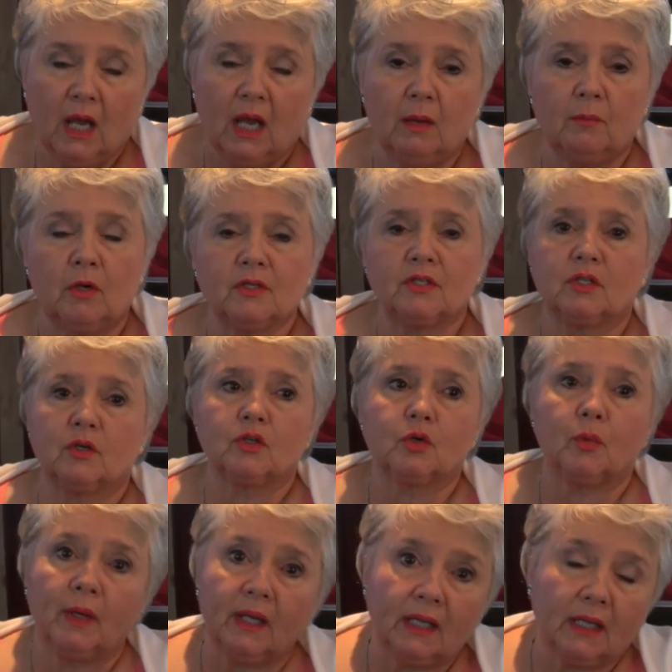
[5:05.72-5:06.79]
I'm also
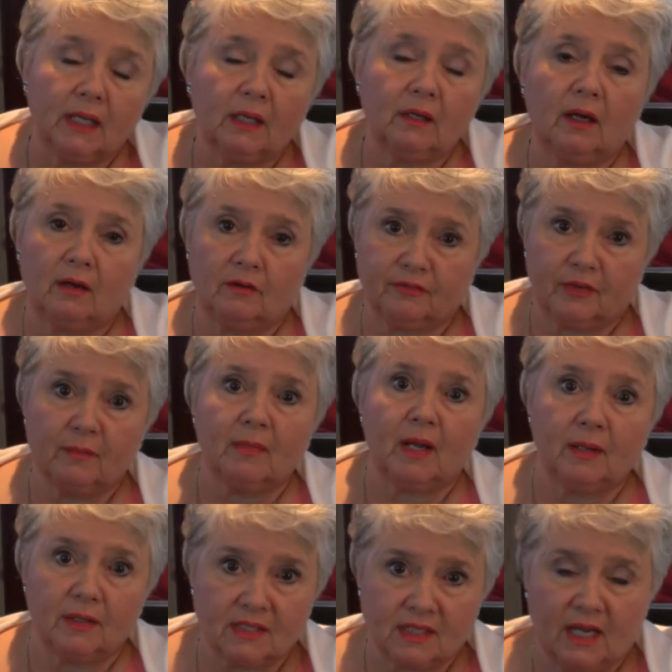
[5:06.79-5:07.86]
tweeting from
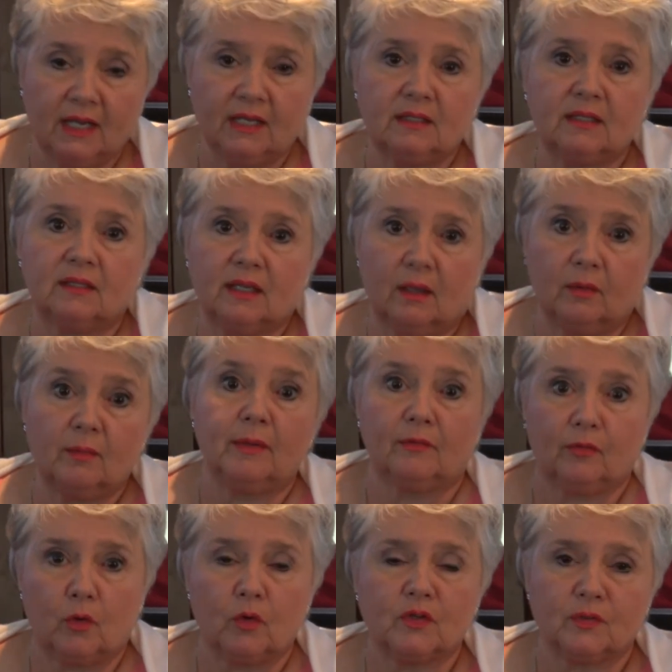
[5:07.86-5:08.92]
my site, and that would be,
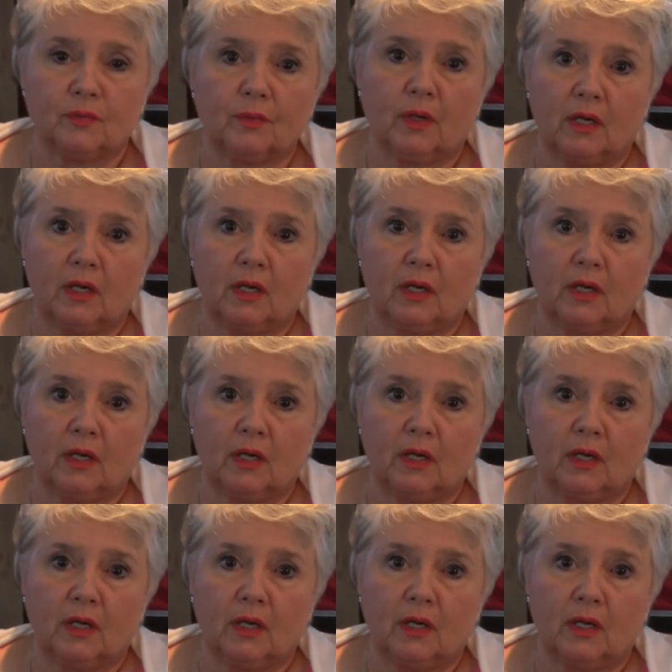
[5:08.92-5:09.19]
of course,